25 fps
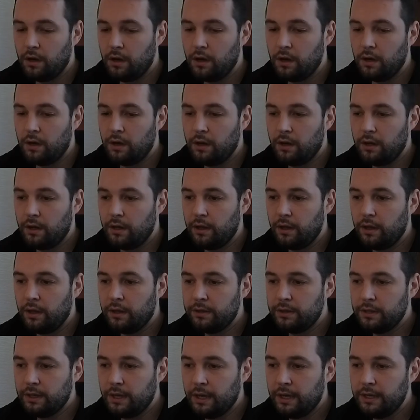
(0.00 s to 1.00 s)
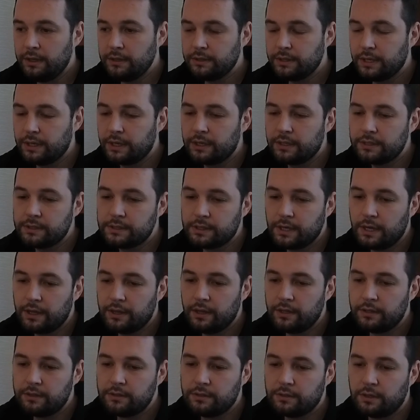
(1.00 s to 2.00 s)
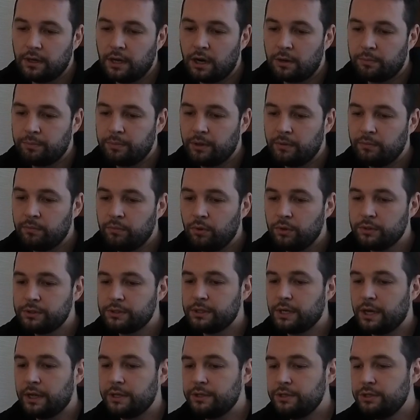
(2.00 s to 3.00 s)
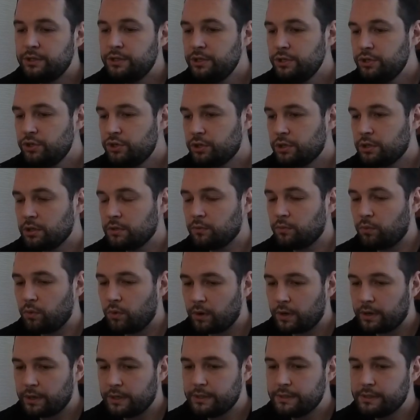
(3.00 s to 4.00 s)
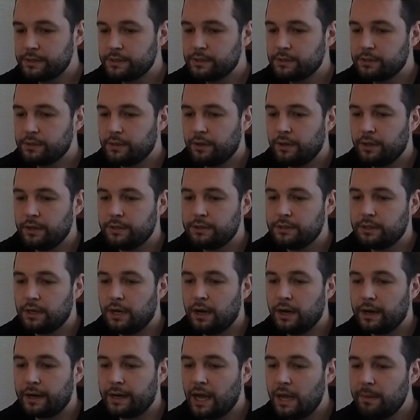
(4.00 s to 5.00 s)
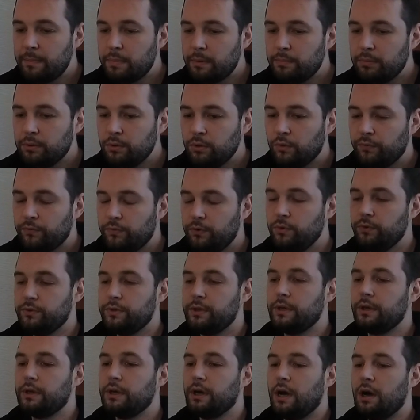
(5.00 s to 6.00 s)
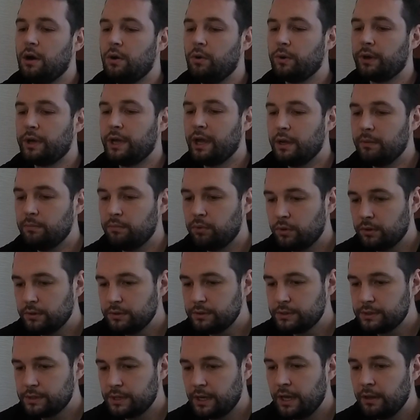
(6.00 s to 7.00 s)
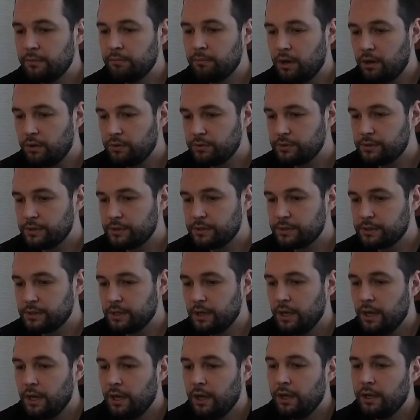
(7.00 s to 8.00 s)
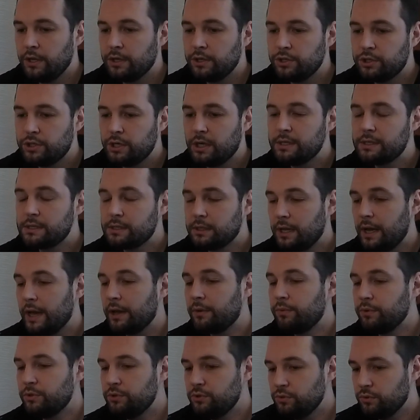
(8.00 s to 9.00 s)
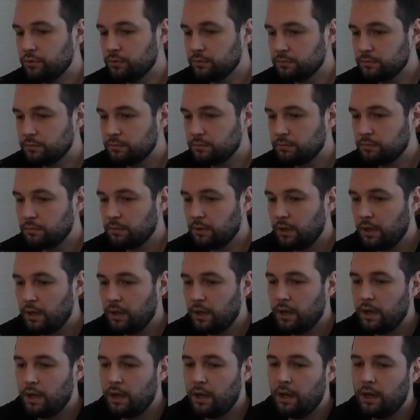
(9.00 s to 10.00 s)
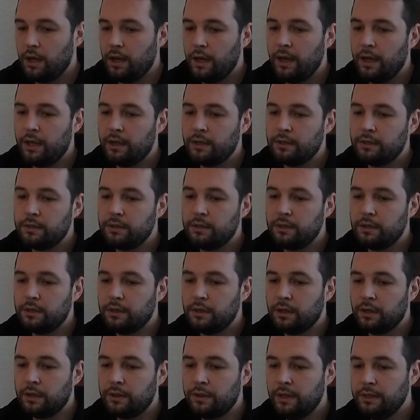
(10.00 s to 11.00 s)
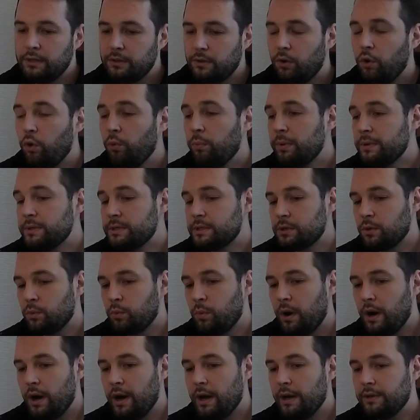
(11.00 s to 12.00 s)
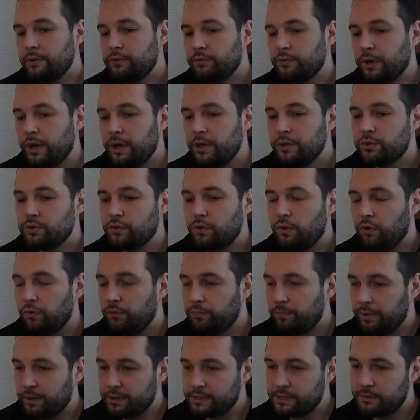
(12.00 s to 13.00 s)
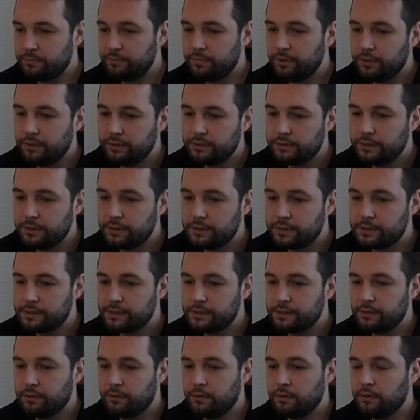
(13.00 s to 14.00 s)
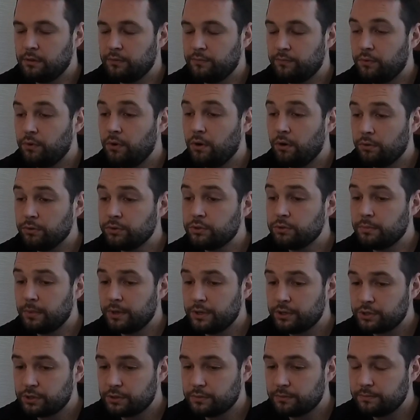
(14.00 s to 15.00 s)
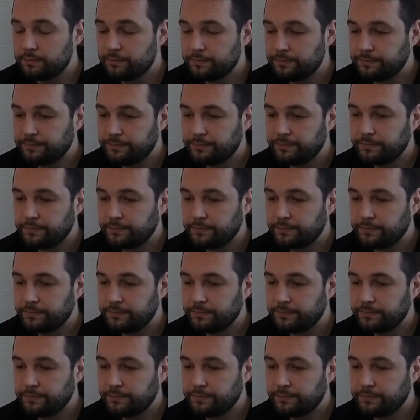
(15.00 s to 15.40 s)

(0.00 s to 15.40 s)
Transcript: At the end, I can say that RPA bots are digital workers that are capable of using our keyboards and mouses just like we do. And that opens a wide range of possibilities for automation.